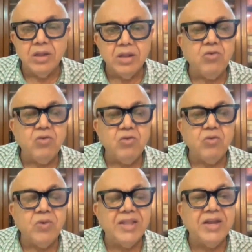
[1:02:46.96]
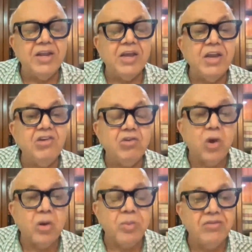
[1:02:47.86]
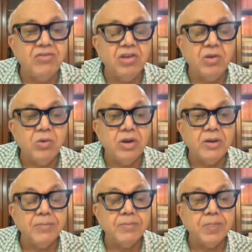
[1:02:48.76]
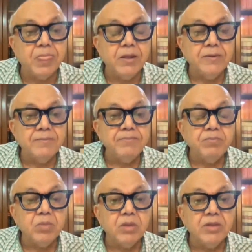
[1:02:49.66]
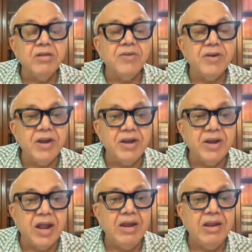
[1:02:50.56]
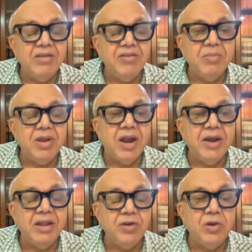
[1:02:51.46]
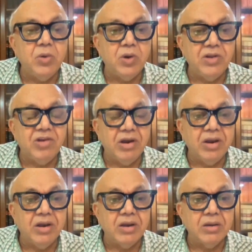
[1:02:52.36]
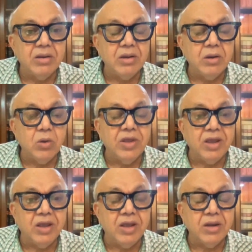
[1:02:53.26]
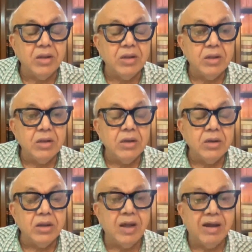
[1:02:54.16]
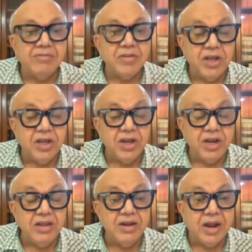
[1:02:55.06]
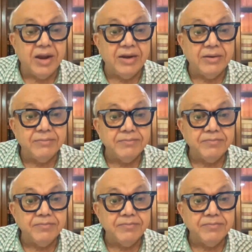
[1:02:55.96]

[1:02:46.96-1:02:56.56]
as to why the decree should not be executed. The defendant died, leaving behind his widow and children. Look here, after the decree, they died.